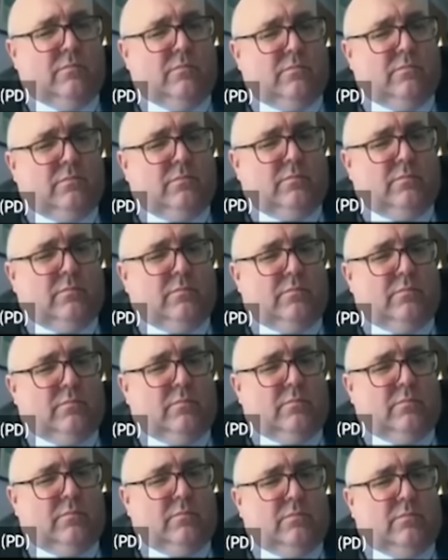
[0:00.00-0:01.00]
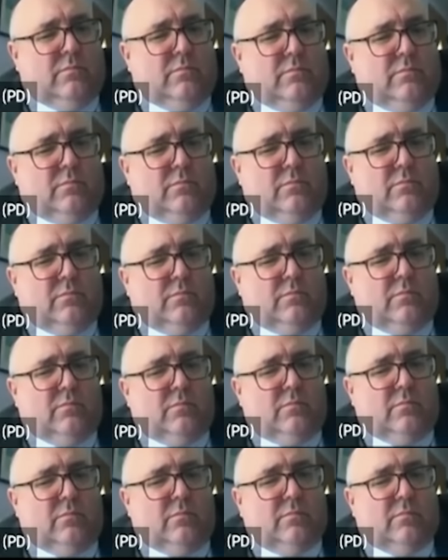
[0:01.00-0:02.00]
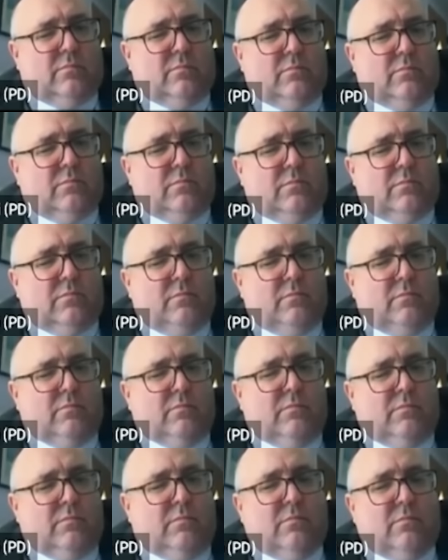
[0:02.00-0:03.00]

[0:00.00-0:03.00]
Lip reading: [no speech]